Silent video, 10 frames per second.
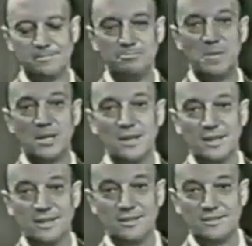meeting
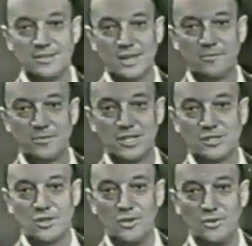in San
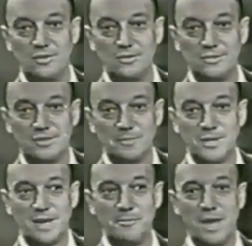Francisco some
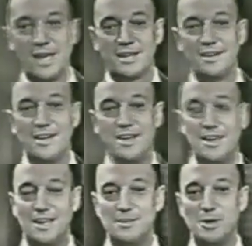time back, and
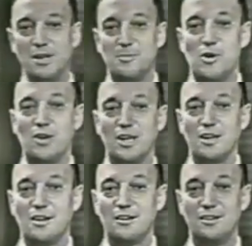in the middle of the morning,
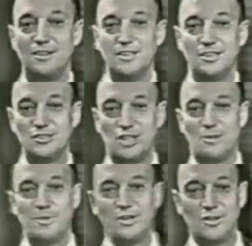our
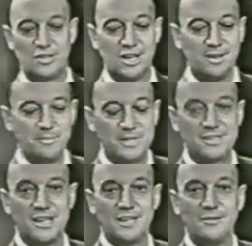chairman looked up and
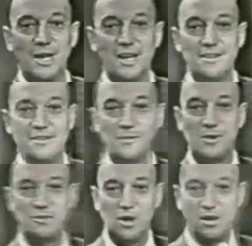said, well, I think
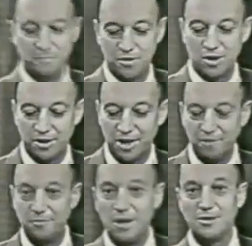we've gone far
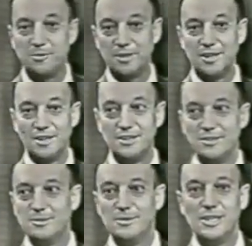enough. Why don't we
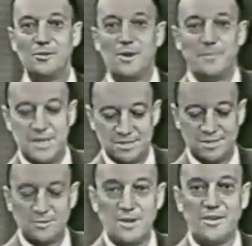interrupt this
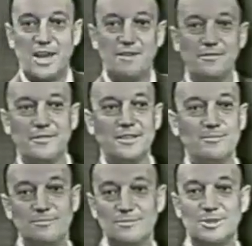and go out and have
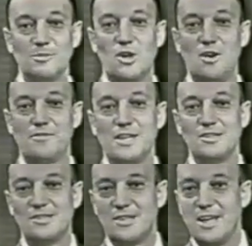some coffee and
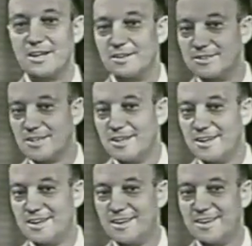snails?
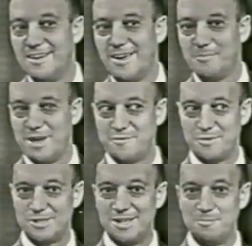And my
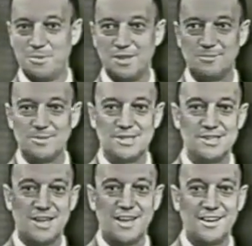first impulse was
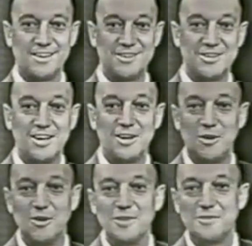to say, isn't it a little
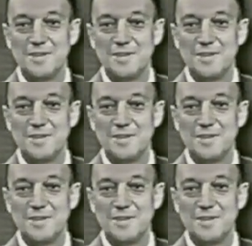early for